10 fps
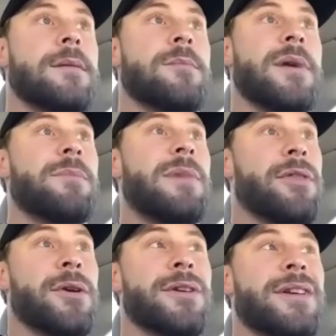By my
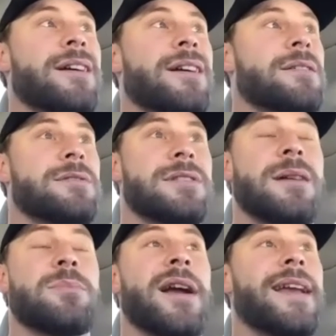third year, it was
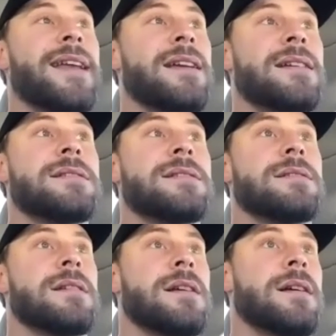upper 80s.
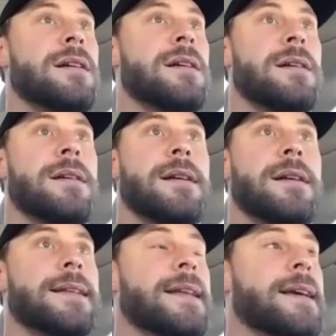
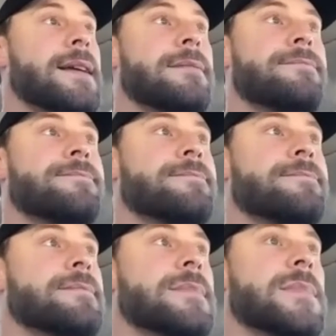And then
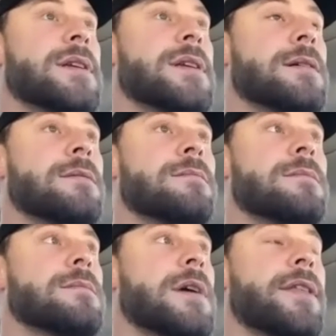
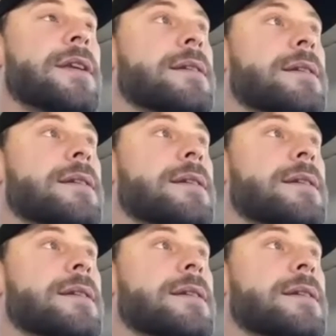I think